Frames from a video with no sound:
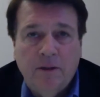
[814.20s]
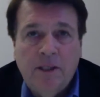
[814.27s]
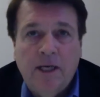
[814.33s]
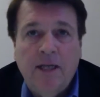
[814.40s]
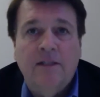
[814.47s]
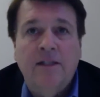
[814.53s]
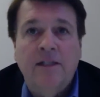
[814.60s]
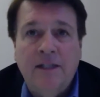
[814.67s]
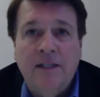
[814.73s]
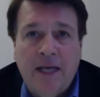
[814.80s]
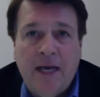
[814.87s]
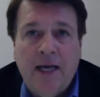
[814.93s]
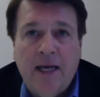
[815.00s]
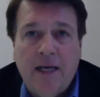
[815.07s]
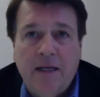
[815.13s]
And
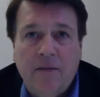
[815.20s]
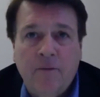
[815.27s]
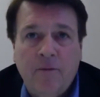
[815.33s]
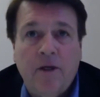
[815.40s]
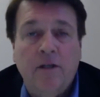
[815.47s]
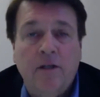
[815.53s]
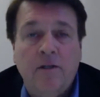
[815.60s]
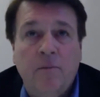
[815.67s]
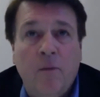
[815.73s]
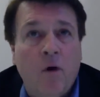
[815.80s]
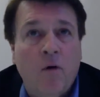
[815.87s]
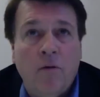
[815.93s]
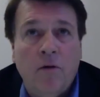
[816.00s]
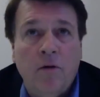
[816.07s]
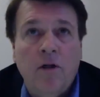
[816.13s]
today, because of
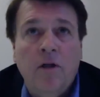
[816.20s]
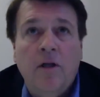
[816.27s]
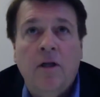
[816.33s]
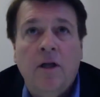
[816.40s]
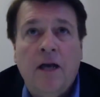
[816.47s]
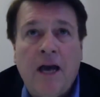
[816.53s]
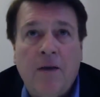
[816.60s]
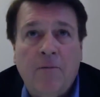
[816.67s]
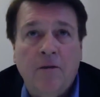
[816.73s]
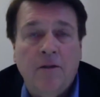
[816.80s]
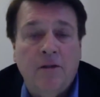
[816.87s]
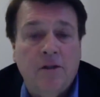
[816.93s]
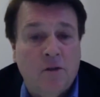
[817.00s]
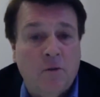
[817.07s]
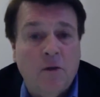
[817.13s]
mobile, Apple
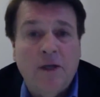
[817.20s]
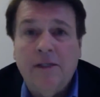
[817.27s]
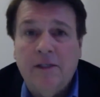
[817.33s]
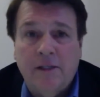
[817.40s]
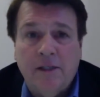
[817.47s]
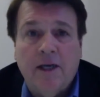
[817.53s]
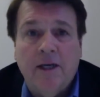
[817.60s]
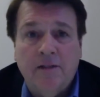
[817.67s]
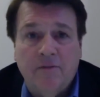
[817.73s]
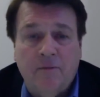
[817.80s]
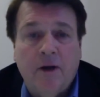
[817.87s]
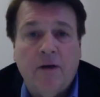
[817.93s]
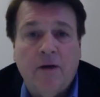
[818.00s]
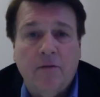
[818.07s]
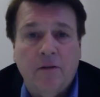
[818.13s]
is twice the size of
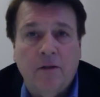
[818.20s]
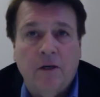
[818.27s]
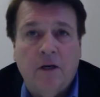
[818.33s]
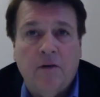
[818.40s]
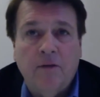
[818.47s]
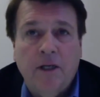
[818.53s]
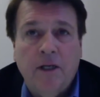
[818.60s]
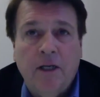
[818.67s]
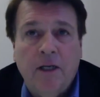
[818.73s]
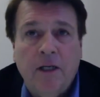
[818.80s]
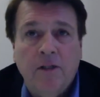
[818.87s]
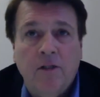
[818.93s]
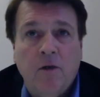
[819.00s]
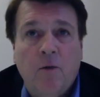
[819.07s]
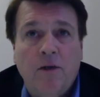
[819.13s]
Microsoft.
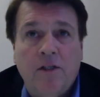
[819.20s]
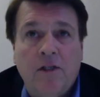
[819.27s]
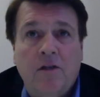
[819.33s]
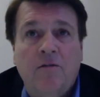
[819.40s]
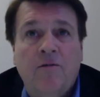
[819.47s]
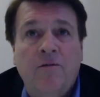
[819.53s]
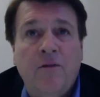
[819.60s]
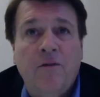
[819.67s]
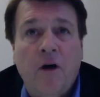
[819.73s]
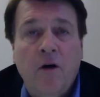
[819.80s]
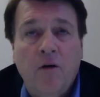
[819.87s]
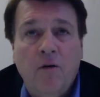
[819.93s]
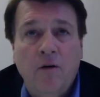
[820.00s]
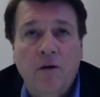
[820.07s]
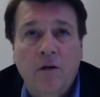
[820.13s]
So was it the
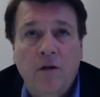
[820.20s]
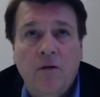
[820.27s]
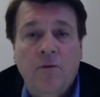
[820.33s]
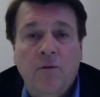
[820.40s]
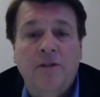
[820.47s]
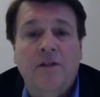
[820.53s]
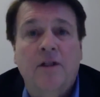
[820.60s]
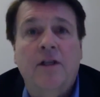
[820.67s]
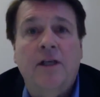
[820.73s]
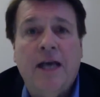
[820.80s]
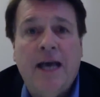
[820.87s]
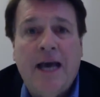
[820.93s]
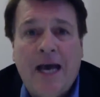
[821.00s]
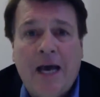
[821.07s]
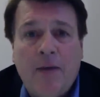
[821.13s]
phone? Was it the
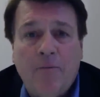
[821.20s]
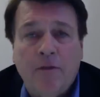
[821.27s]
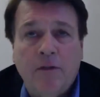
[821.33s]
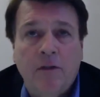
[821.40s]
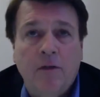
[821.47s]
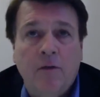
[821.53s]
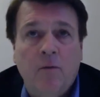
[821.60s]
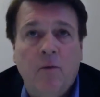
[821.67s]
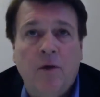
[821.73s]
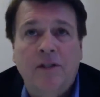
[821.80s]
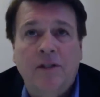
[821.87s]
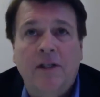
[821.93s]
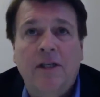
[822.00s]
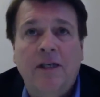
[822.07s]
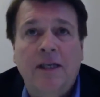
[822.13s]
apps?
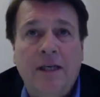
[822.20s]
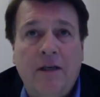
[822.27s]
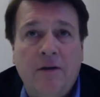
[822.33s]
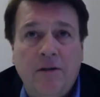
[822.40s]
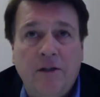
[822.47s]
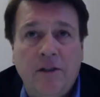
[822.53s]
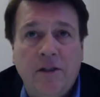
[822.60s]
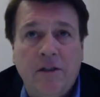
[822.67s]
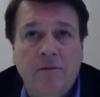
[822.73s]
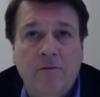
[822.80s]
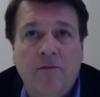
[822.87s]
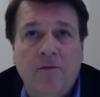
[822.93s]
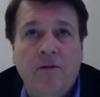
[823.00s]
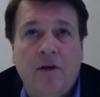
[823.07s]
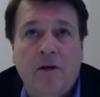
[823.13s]
Was it the ecosystem
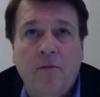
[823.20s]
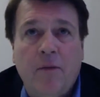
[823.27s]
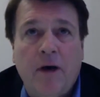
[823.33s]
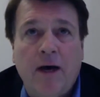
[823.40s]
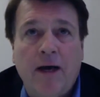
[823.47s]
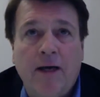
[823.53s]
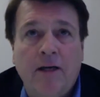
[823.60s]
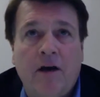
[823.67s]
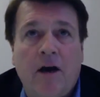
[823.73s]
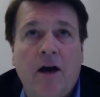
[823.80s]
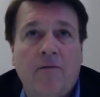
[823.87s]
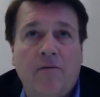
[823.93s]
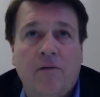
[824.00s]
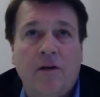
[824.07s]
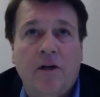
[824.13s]
of the combined
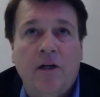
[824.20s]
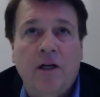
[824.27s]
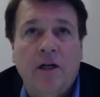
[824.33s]
offering?